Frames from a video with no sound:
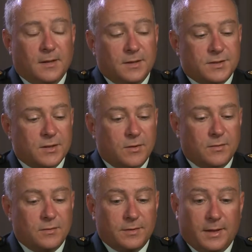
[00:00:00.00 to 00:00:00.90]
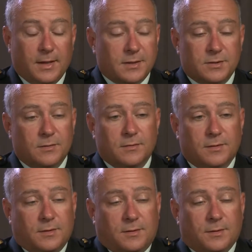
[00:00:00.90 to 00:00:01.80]
So yeah, so
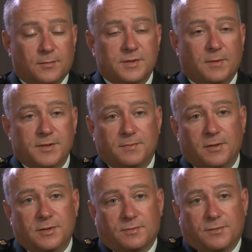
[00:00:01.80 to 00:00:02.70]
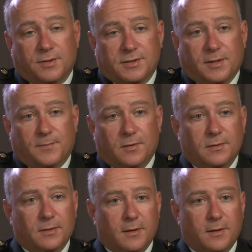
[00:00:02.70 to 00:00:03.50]
the responsibilities were really simple.